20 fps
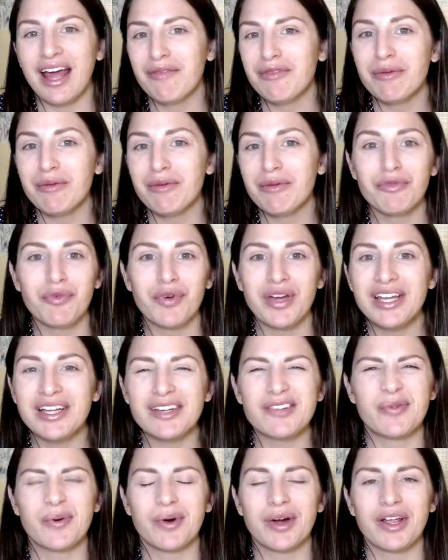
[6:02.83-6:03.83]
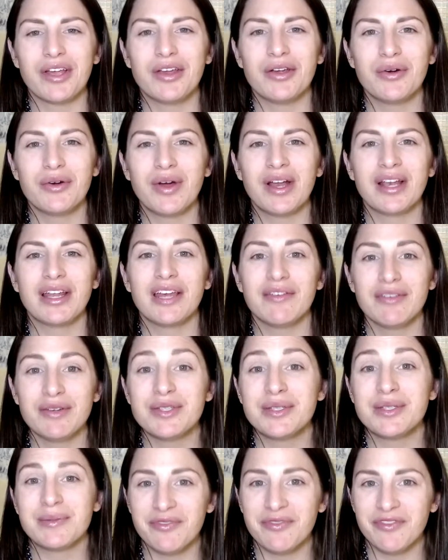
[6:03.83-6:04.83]
them read it for you and give you
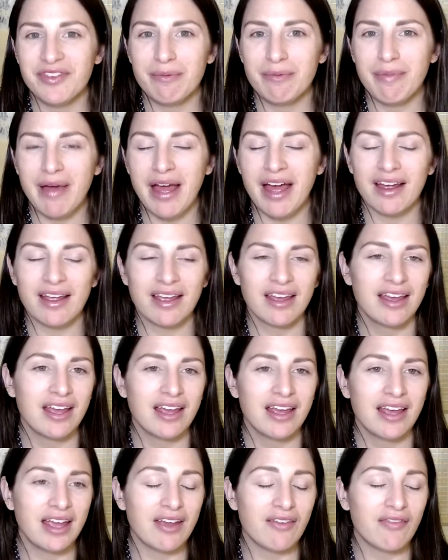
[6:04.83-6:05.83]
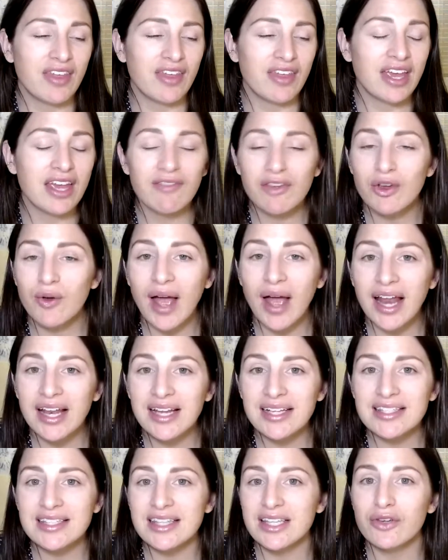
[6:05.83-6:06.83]
some feedback. If they give you
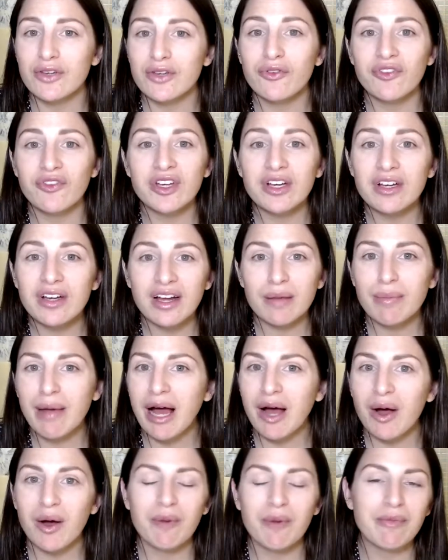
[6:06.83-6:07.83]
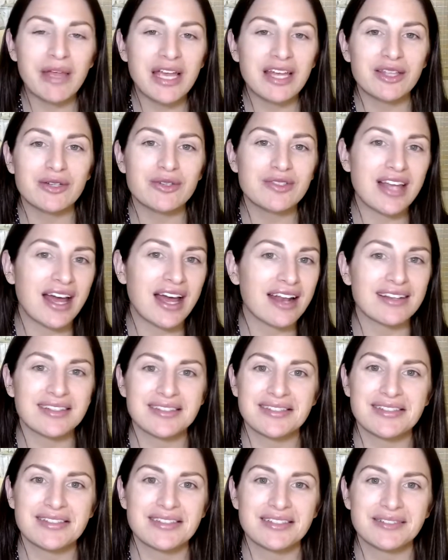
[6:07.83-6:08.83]
edits that you feel good about, make those
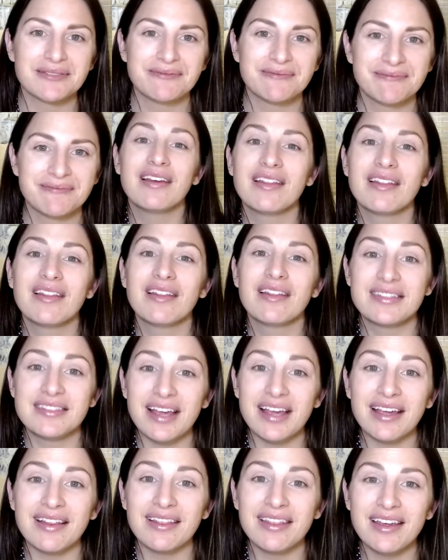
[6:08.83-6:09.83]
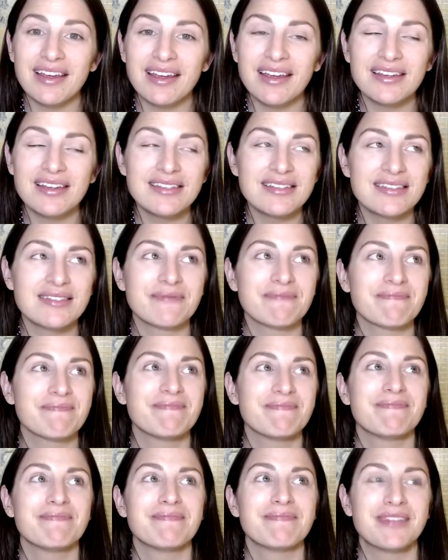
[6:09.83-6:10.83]
edits. The second thing is,
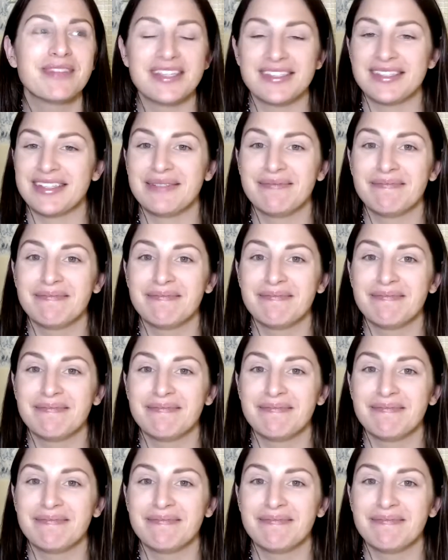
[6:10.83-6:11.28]
listen,